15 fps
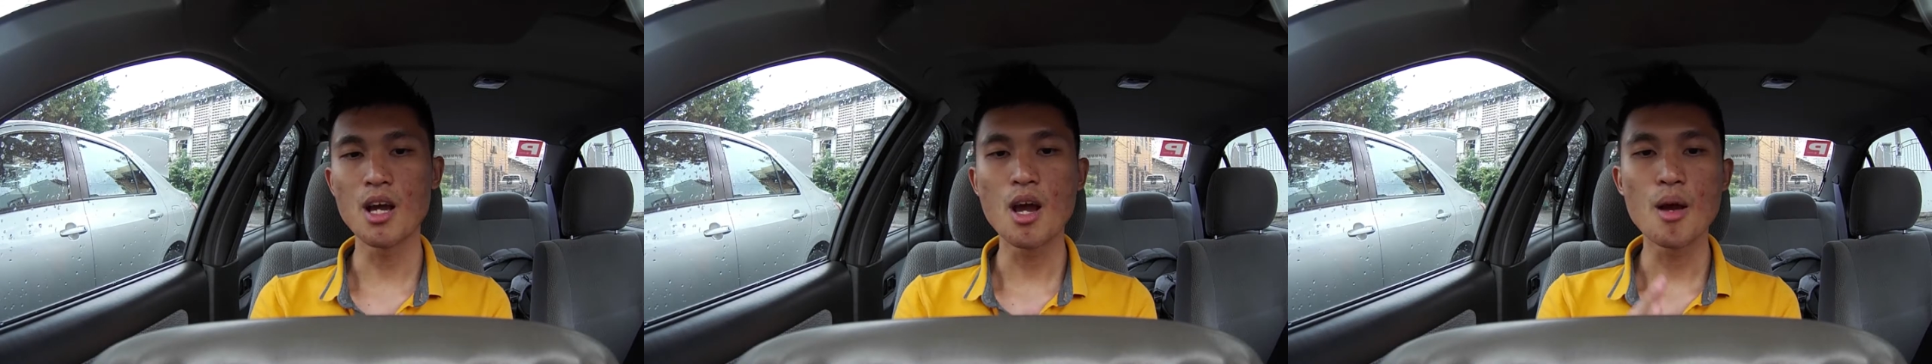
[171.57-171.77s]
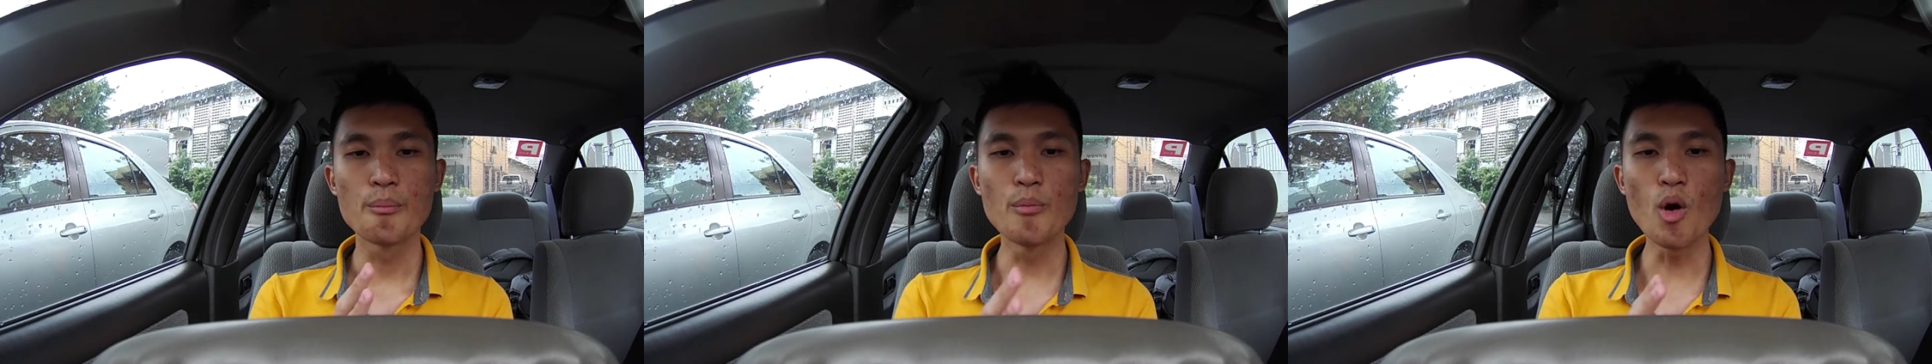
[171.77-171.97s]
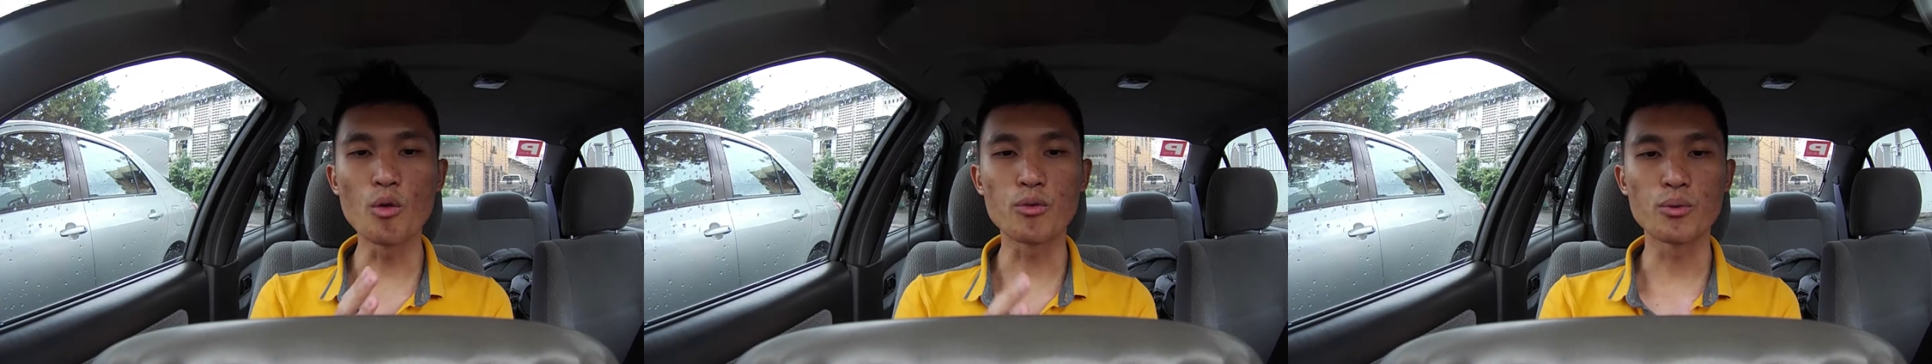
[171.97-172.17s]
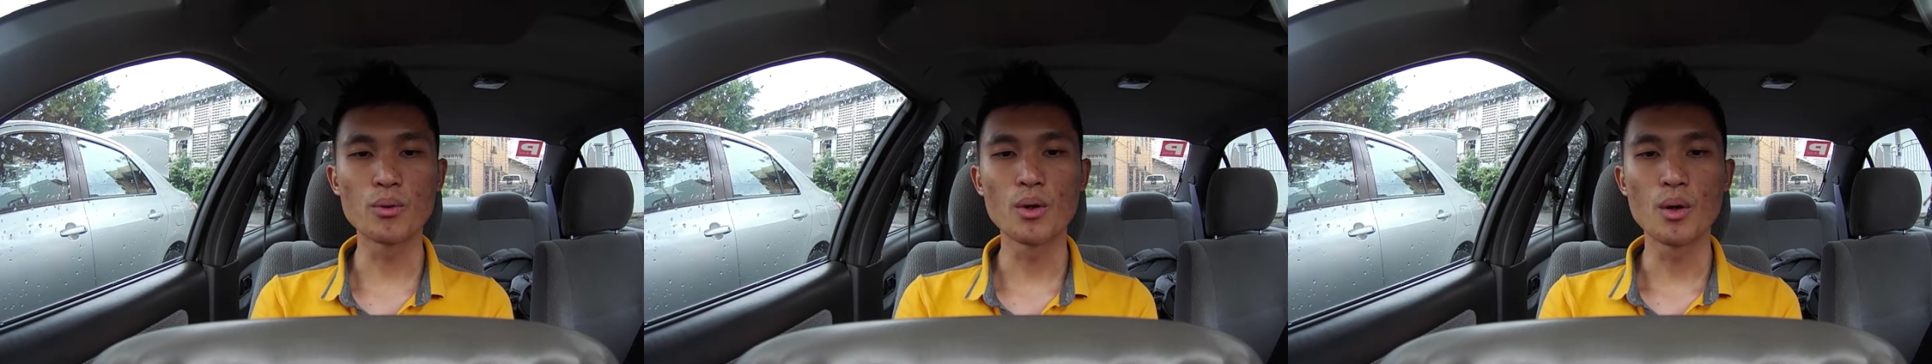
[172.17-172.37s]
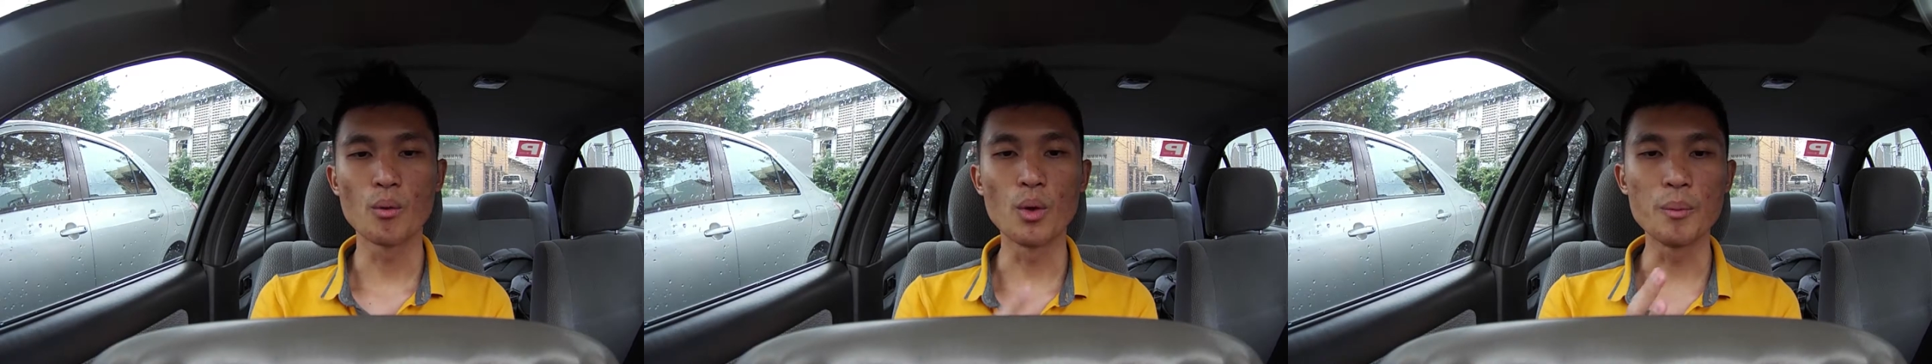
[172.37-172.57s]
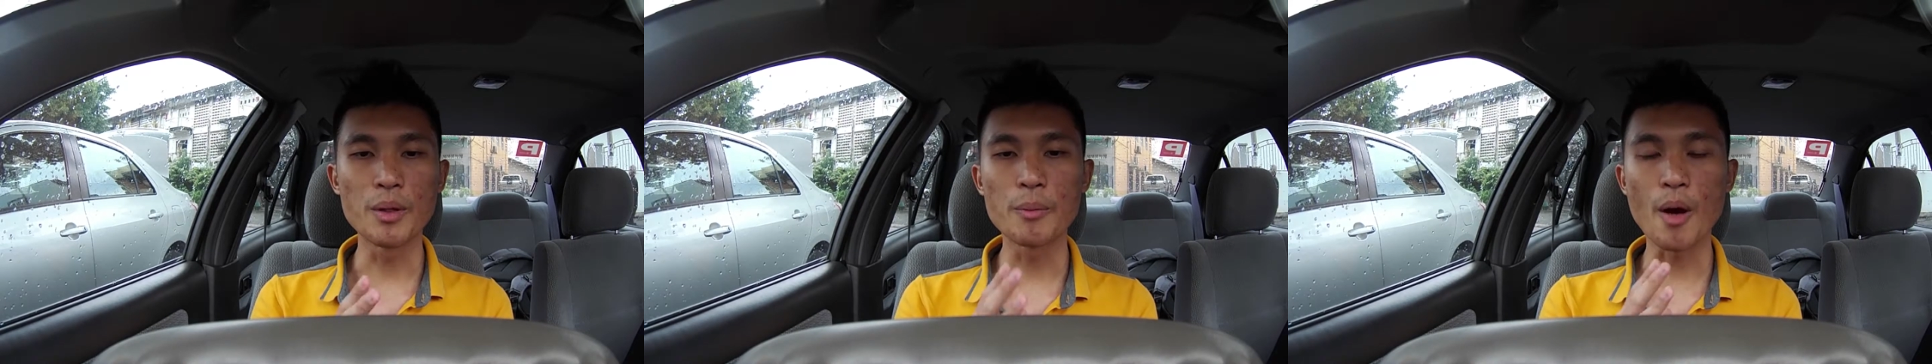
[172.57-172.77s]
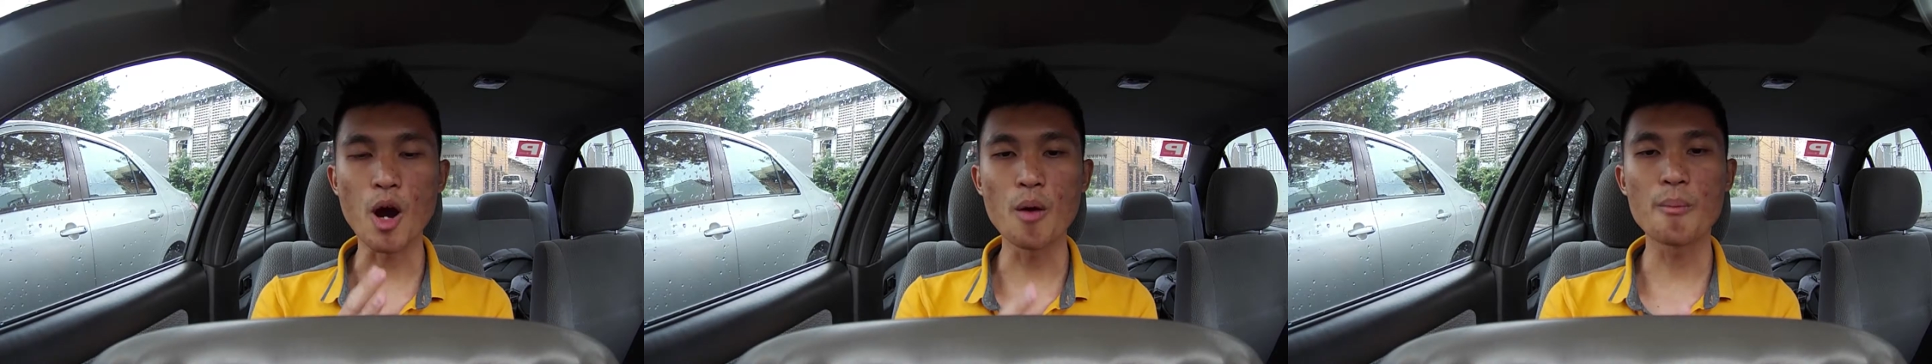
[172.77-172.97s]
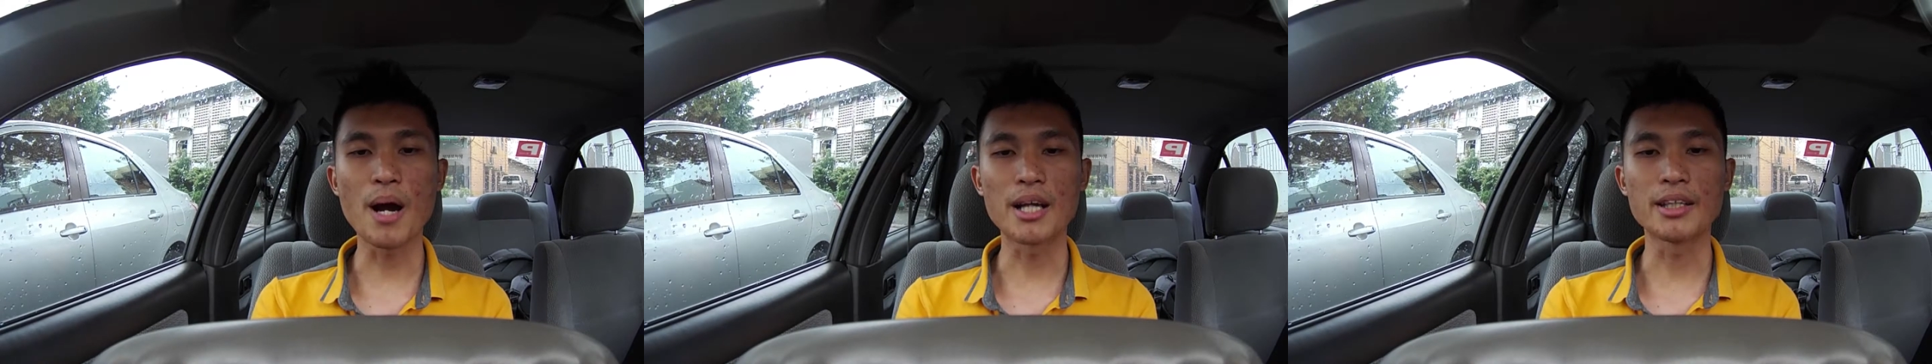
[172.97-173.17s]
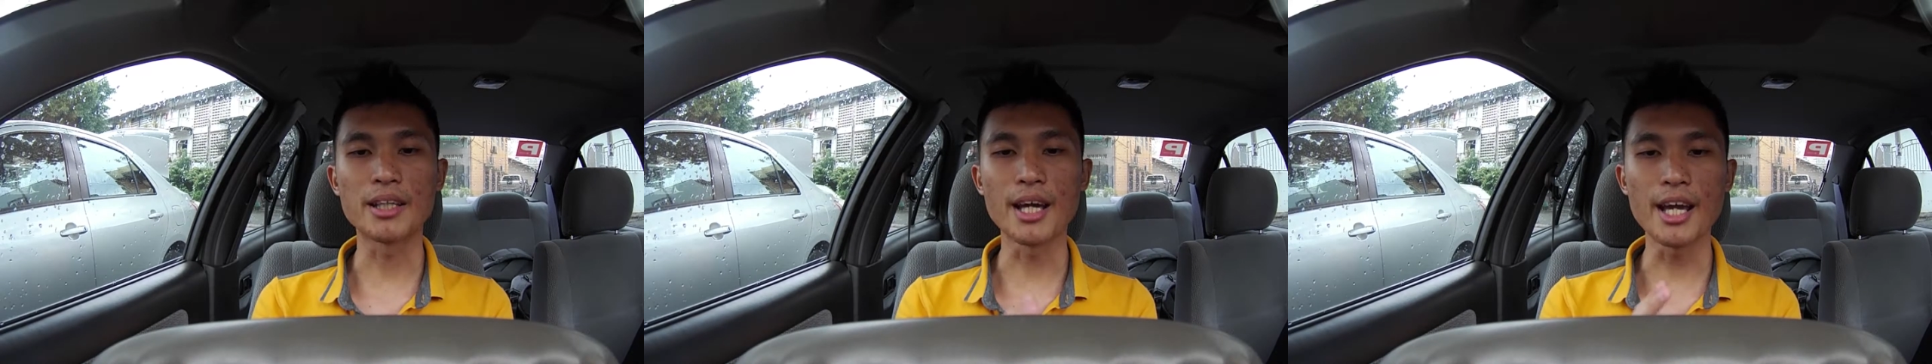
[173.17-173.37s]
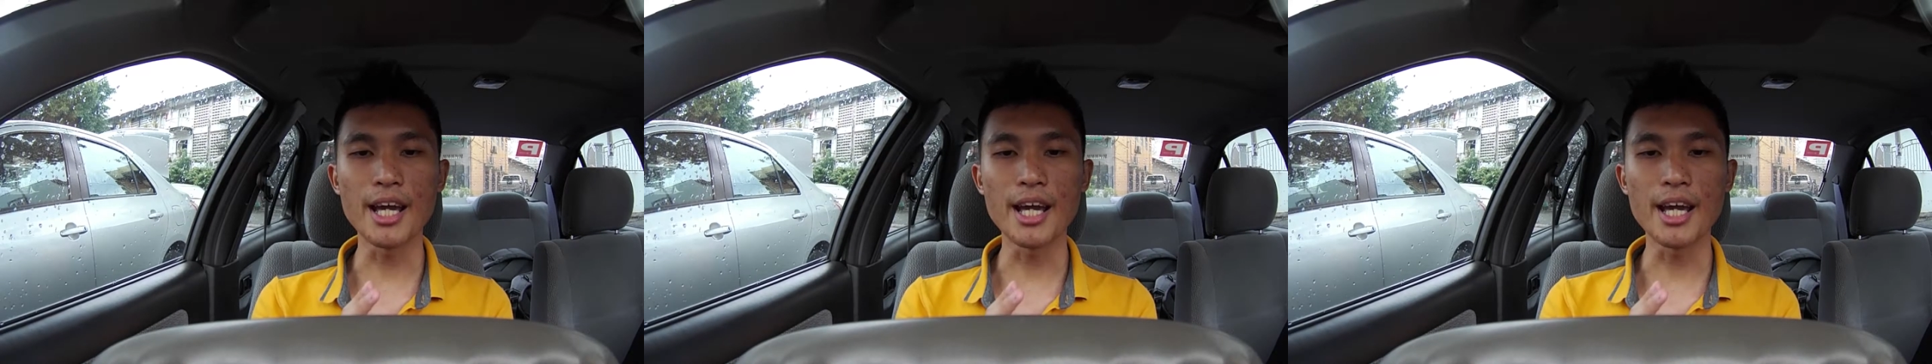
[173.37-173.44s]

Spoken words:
Both will be powered by the